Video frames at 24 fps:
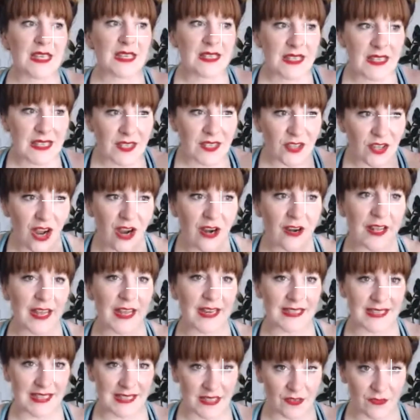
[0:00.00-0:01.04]

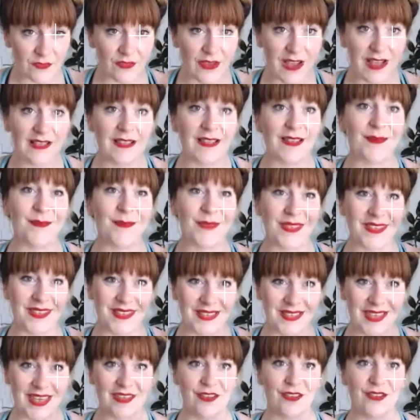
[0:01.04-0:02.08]
starting to develop the
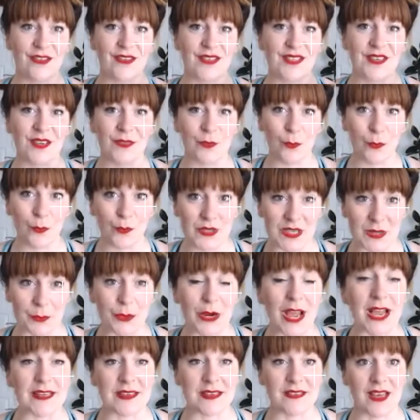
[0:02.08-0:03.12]
skills to
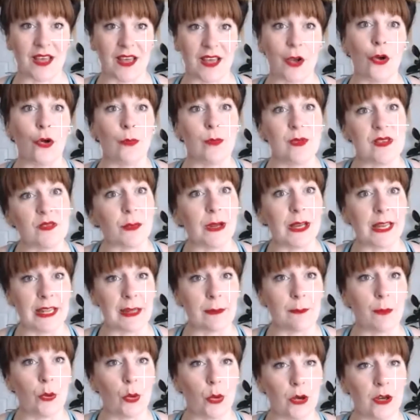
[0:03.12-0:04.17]
practice at home is
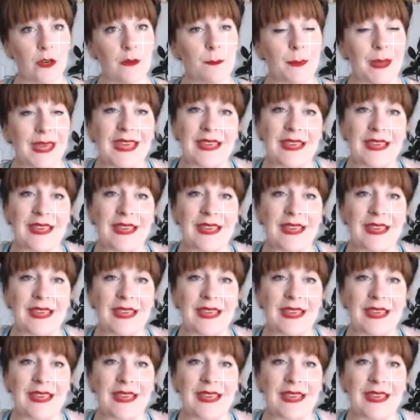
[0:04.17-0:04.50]
really important,